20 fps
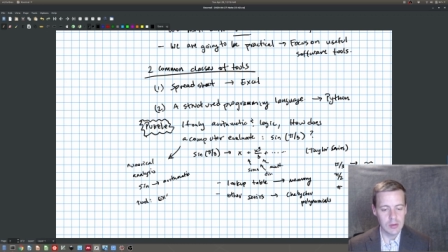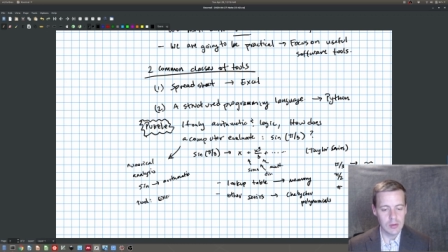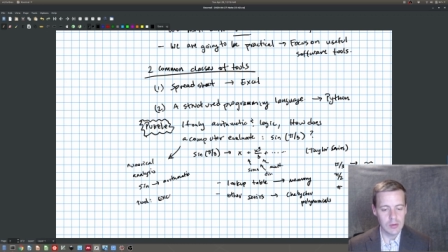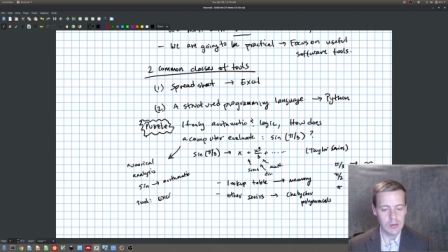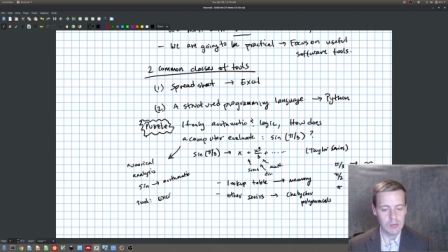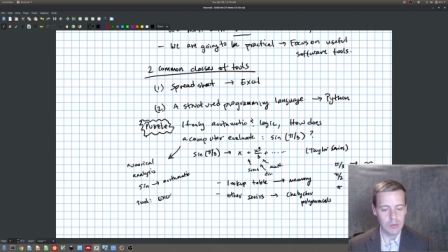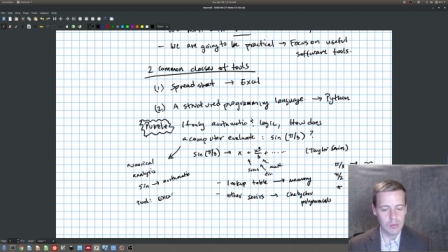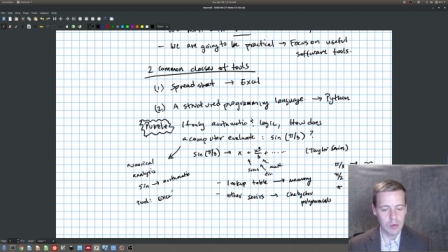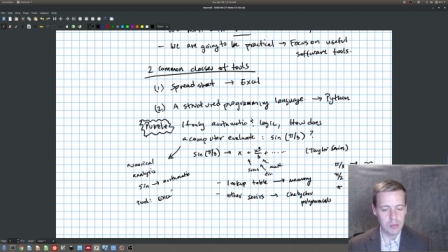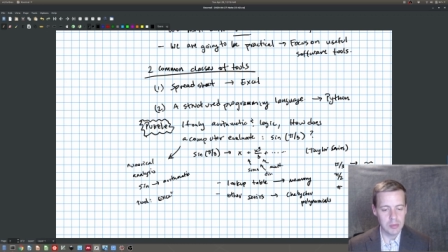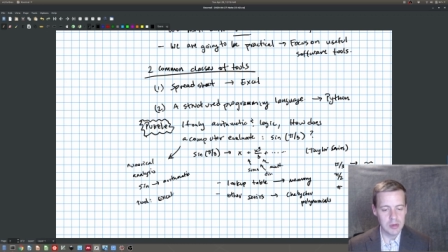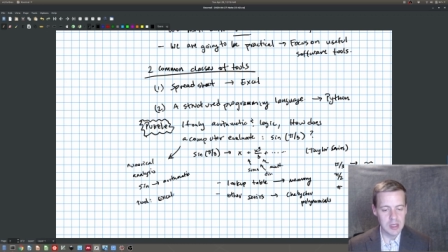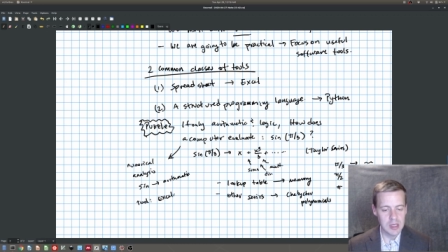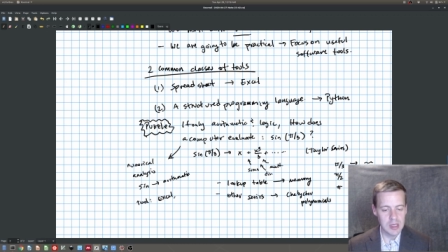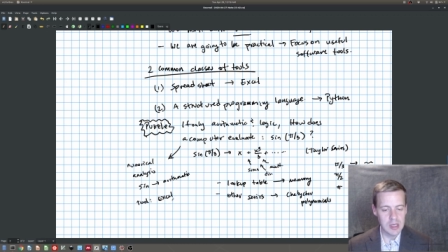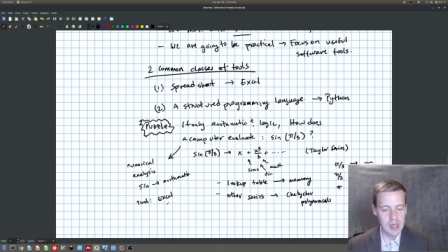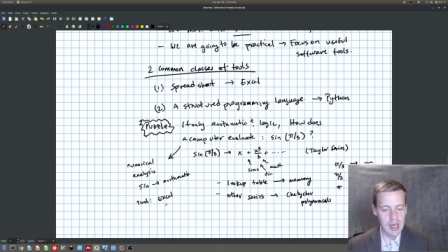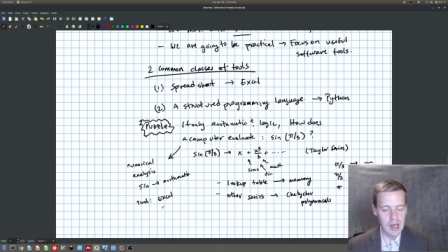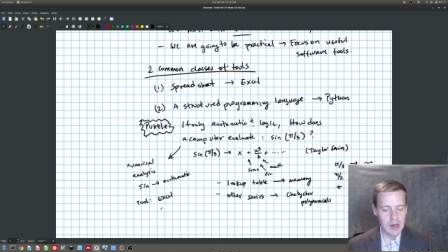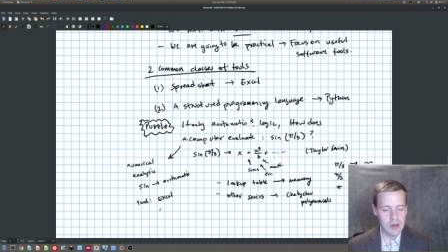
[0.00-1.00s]
will be
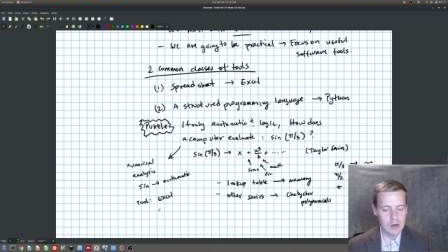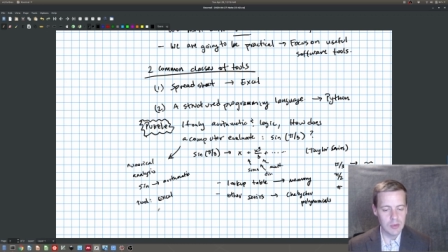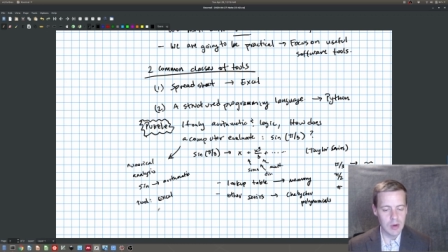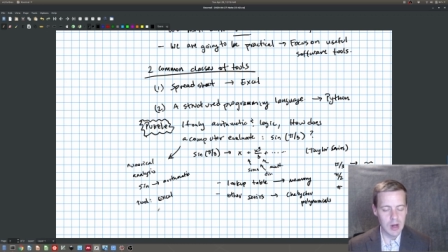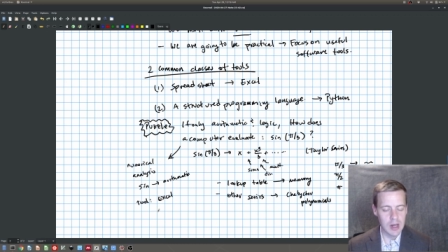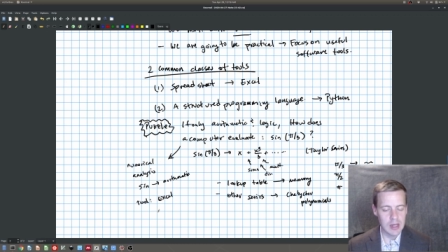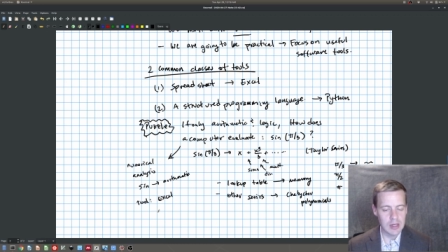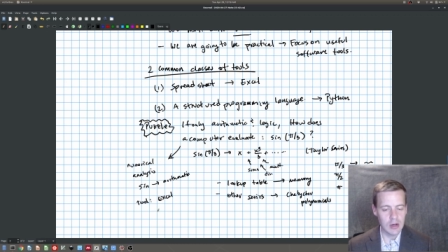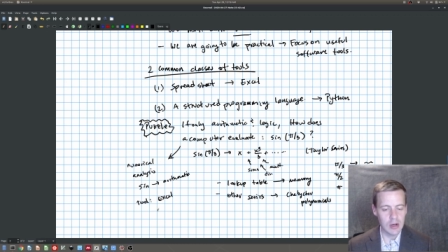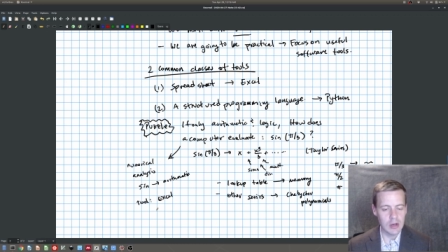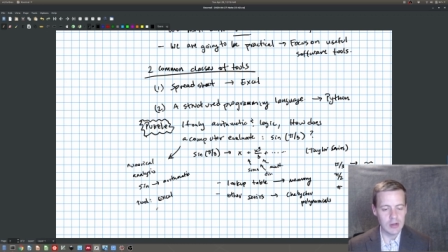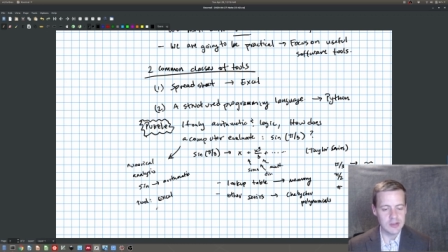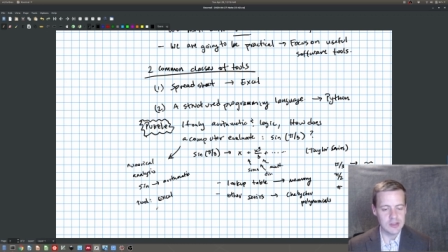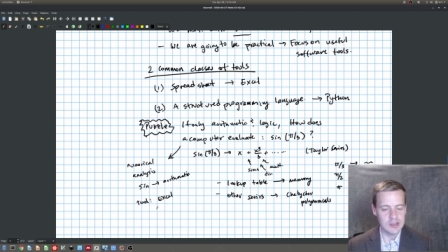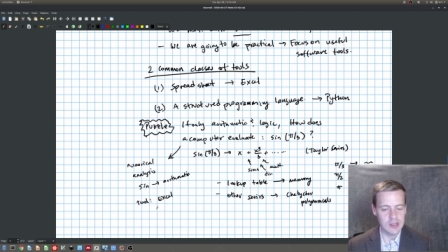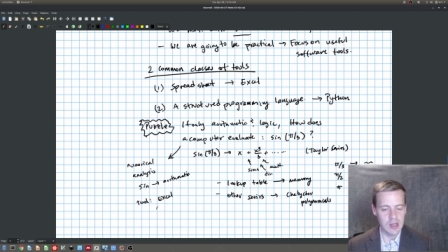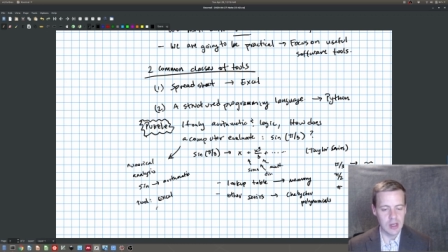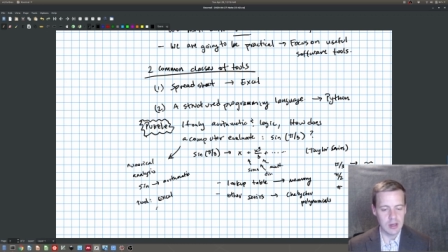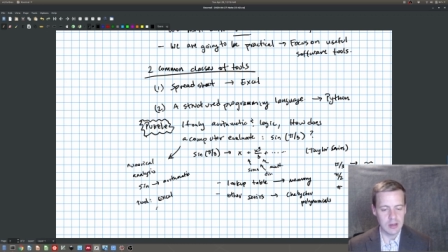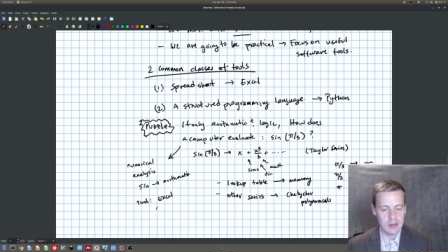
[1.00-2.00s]
how do I call
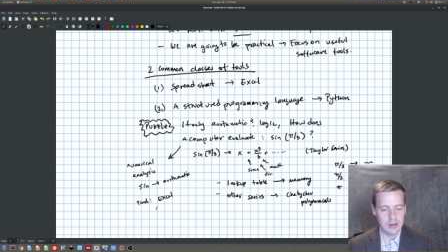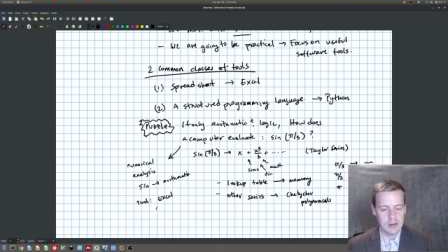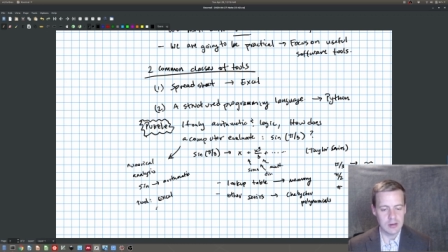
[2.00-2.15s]
sine?